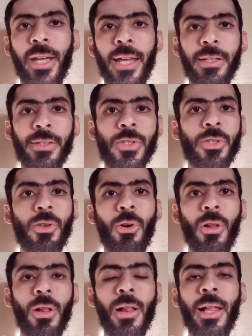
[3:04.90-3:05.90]

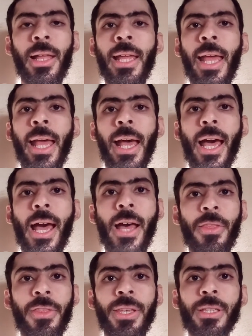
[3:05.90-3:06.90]
install and
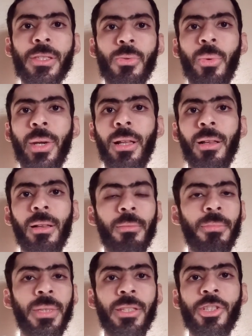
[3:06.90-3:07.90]
things will
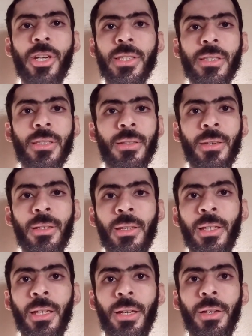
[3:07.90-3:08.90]
be just
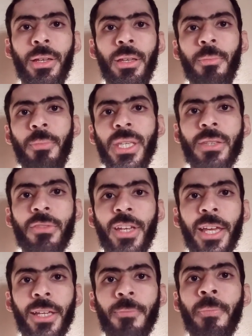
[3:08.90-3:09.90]
a piece of
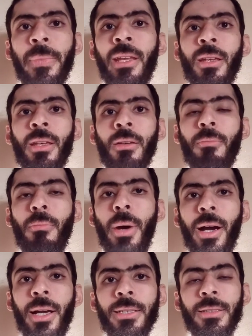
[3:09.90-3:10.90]
cake.
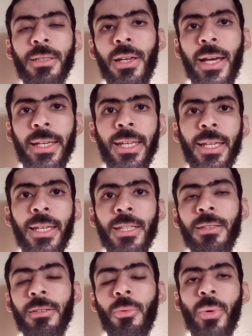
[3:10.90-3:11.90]
But
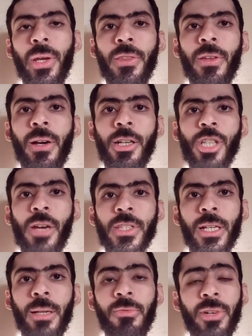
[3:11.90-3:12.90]
again, with
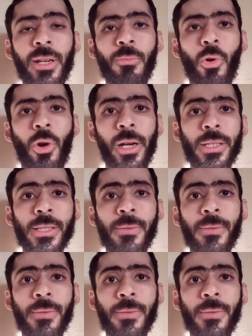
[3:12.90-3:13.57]
JavaScript frameworks,